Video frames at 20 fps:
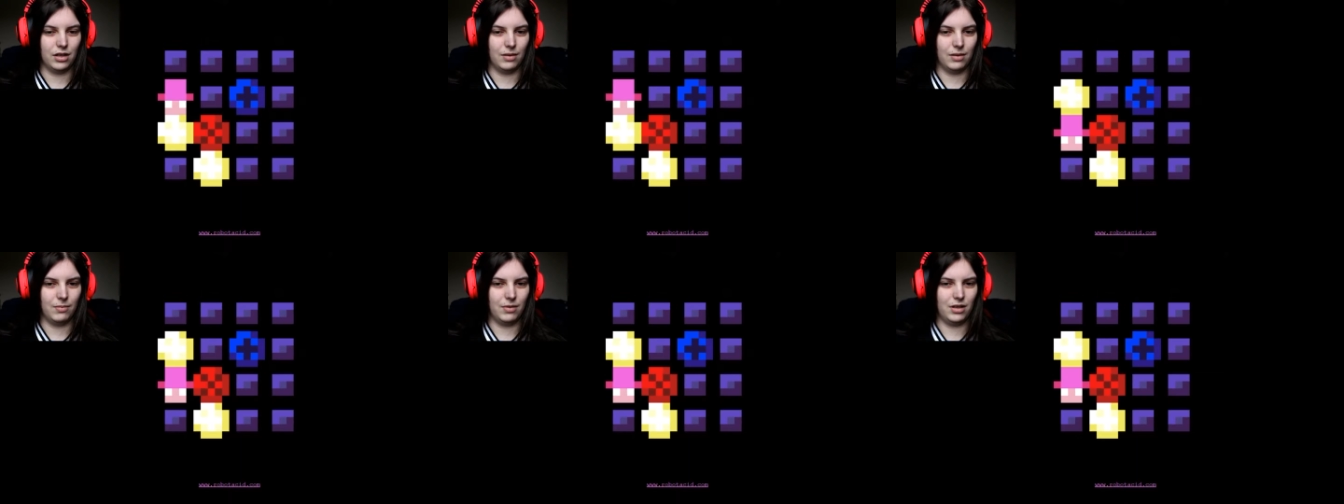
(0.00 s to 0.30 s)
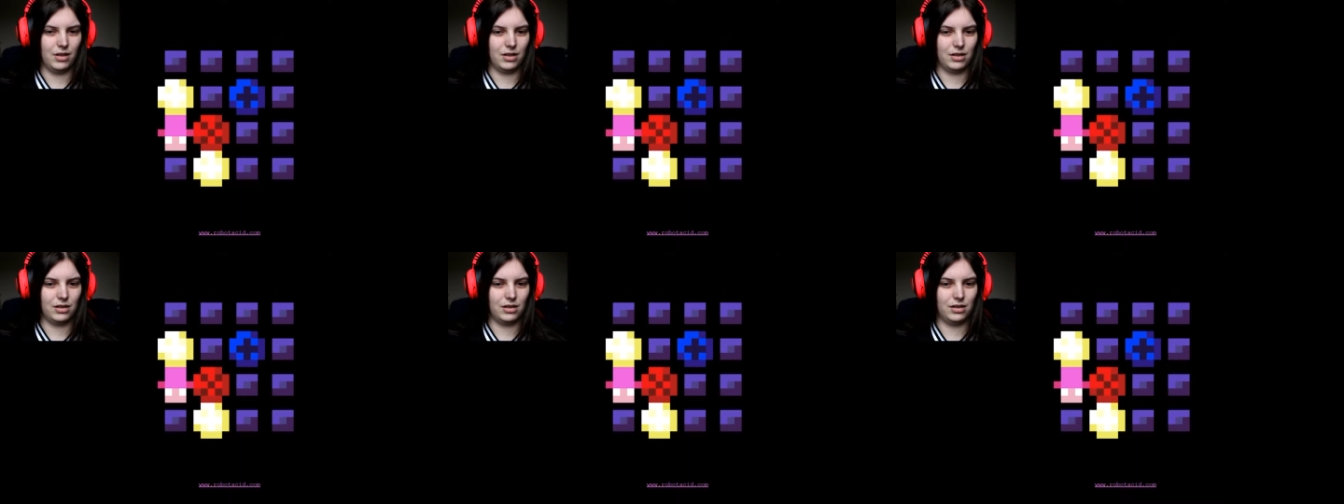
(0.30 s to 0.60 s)
give
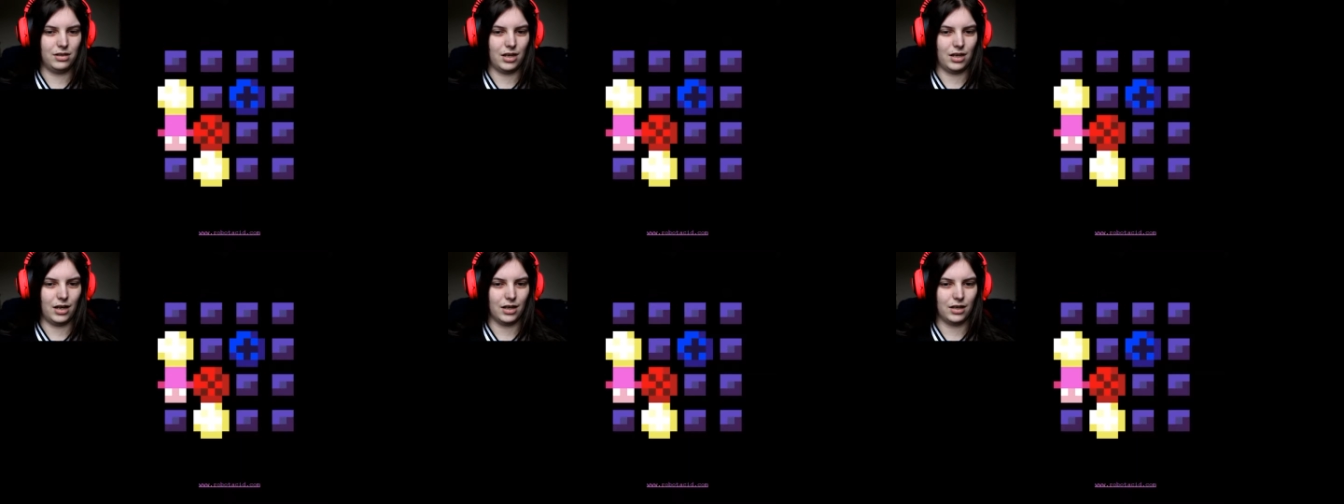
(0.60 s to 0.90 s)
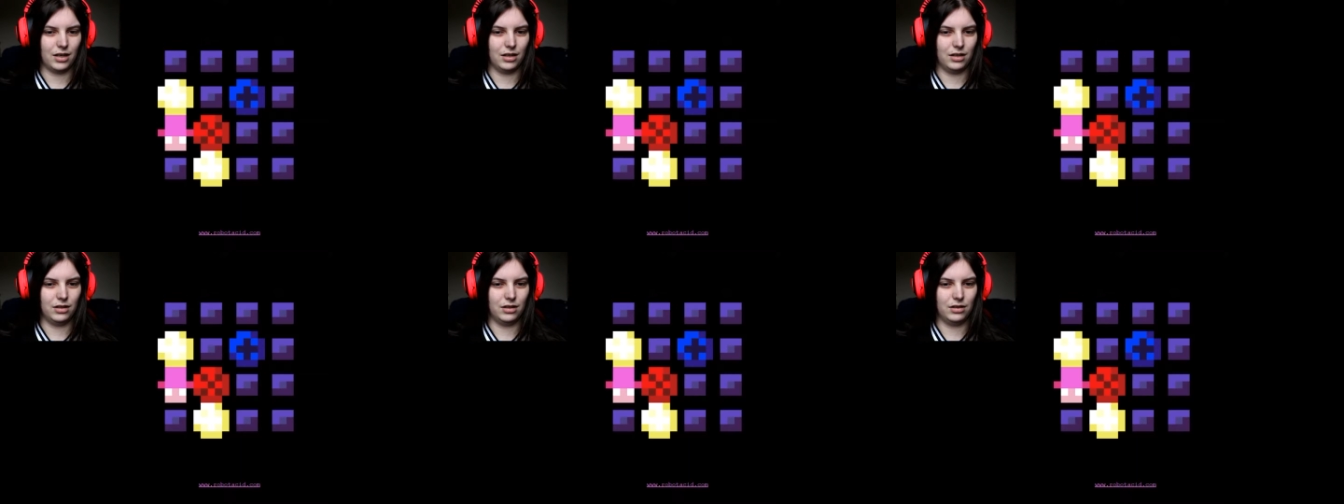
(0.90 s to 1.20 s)
me a
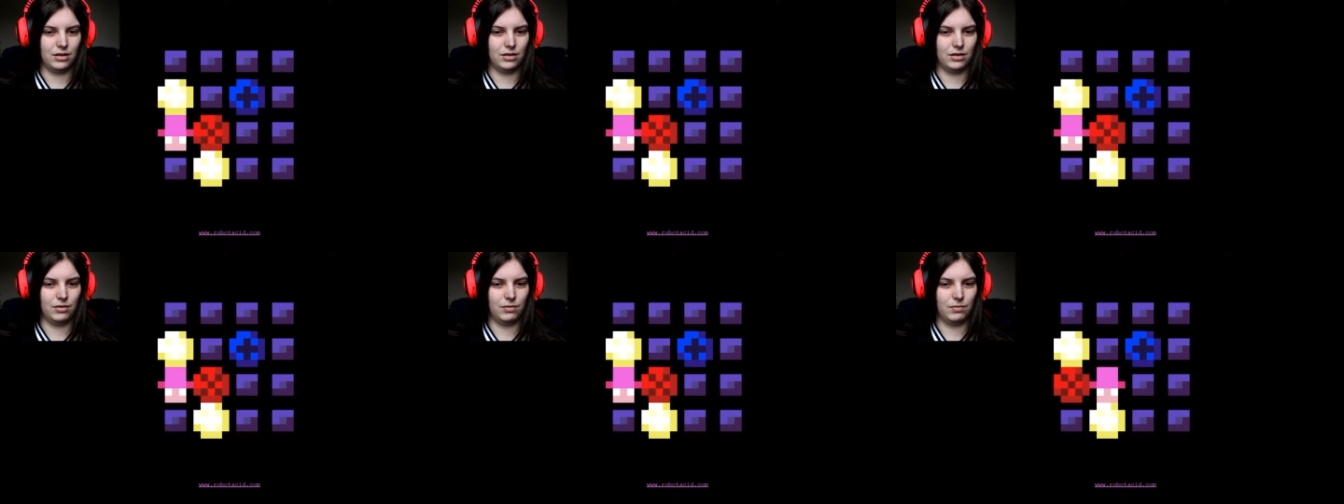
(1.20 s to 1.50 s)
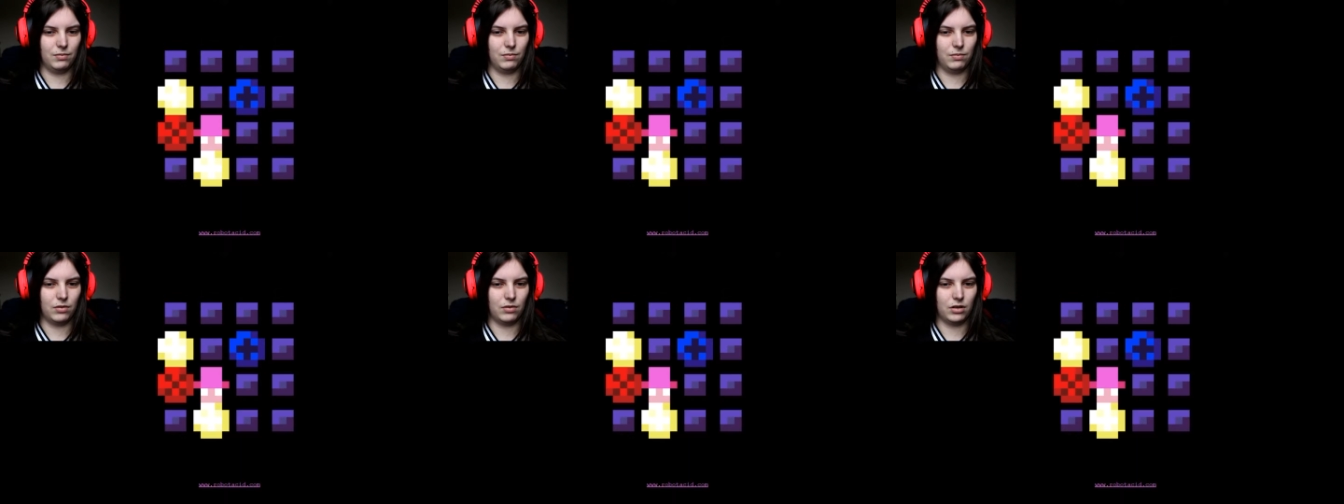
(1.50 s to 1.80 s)
second to
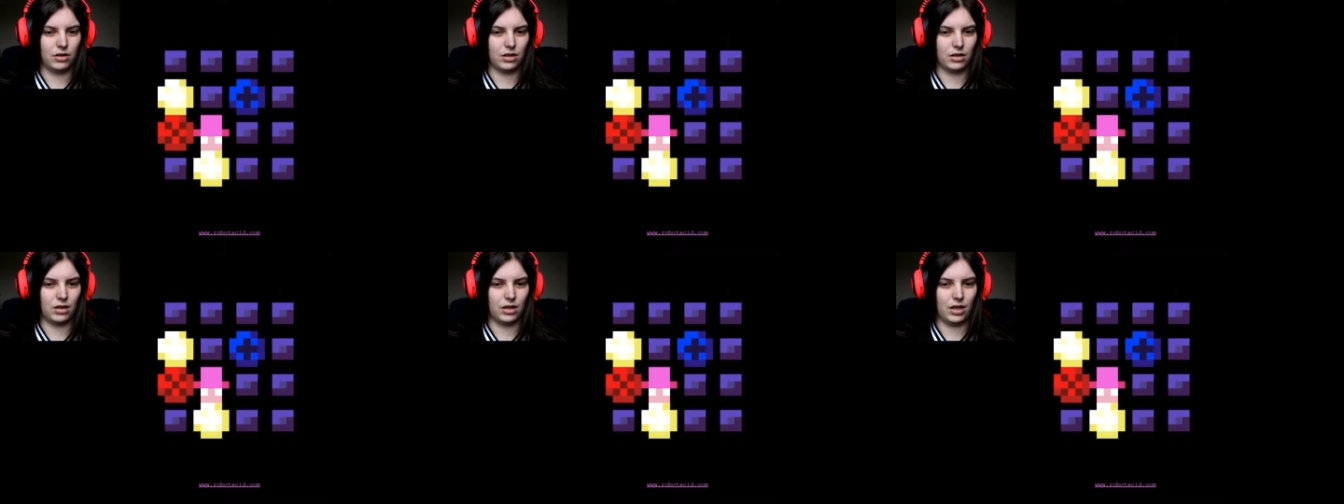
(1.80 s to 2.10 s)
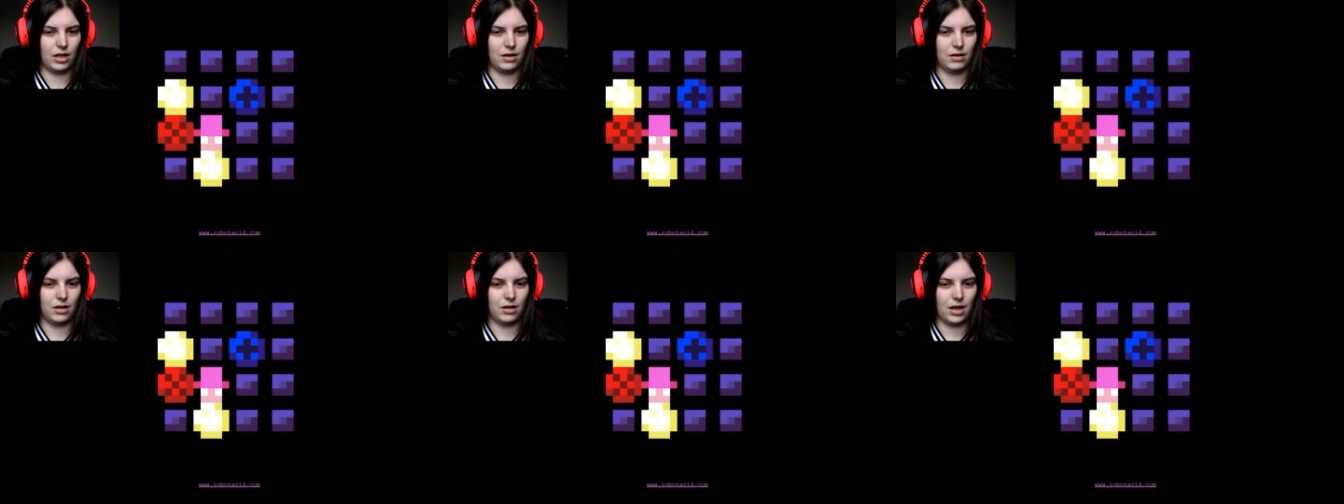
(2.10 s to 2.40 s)
work
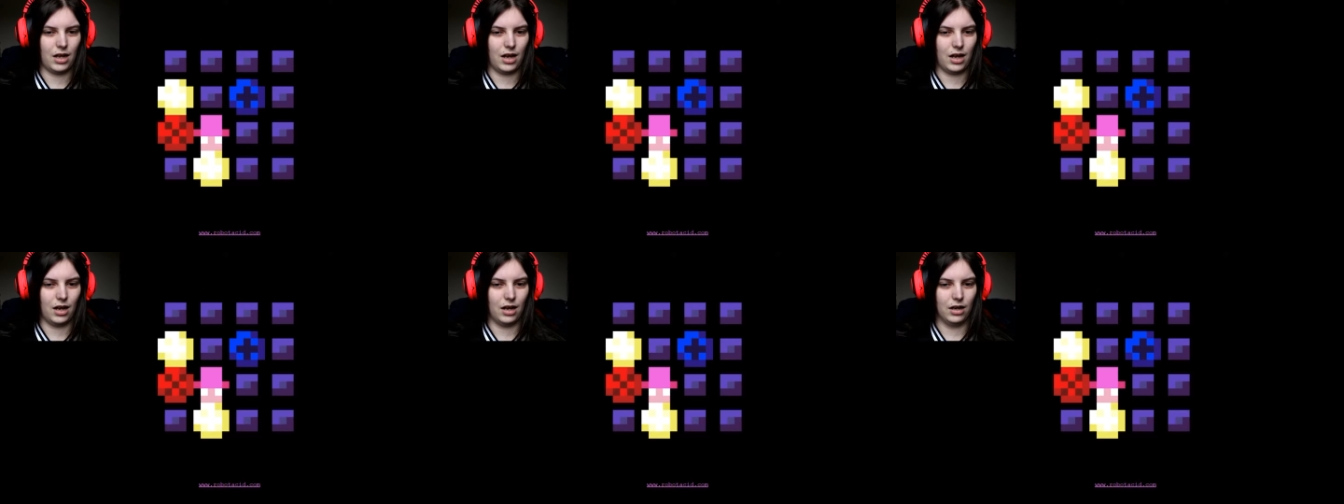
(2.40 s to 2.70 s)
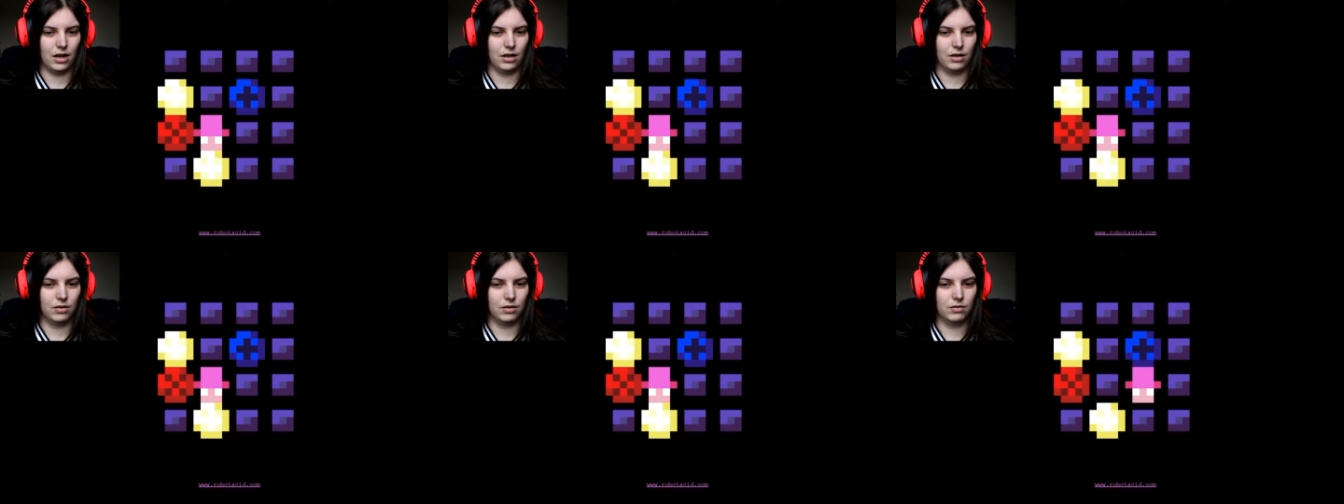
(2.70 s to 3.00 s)
out
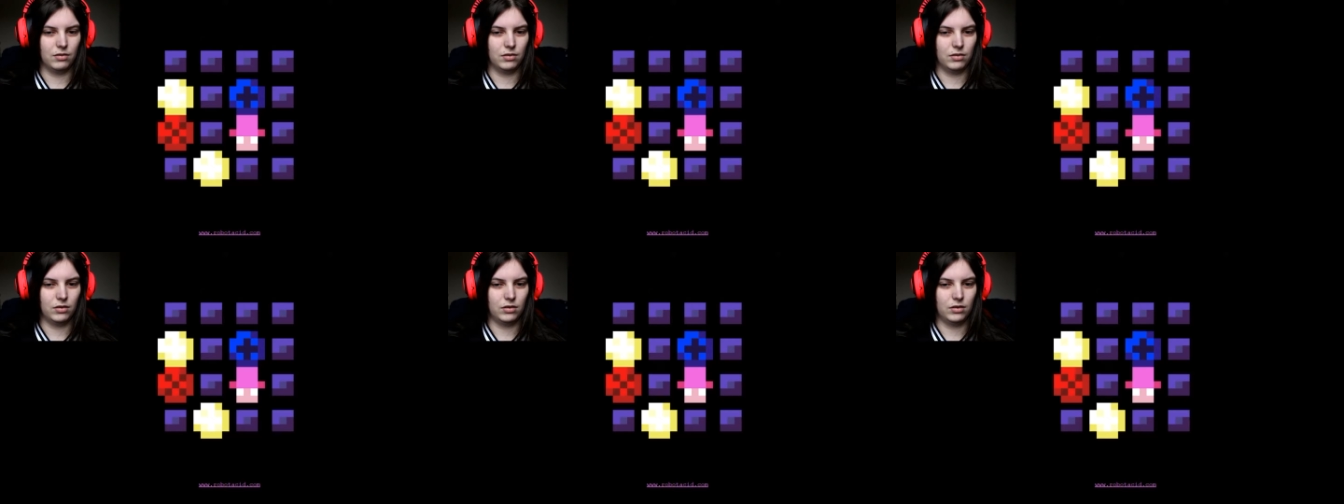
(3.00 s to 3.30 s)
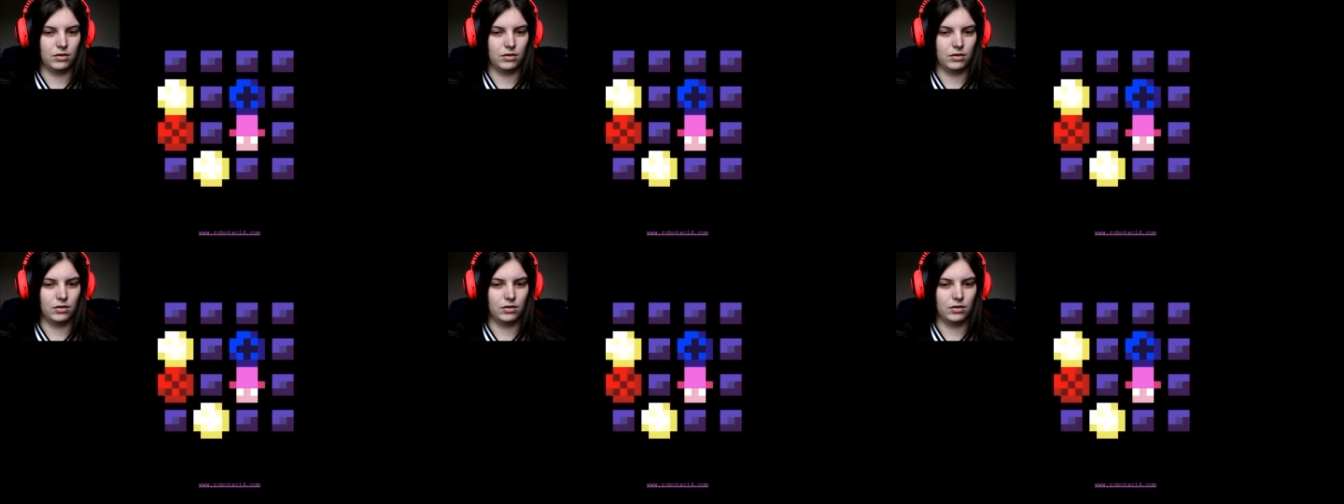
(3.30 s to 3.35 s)
how.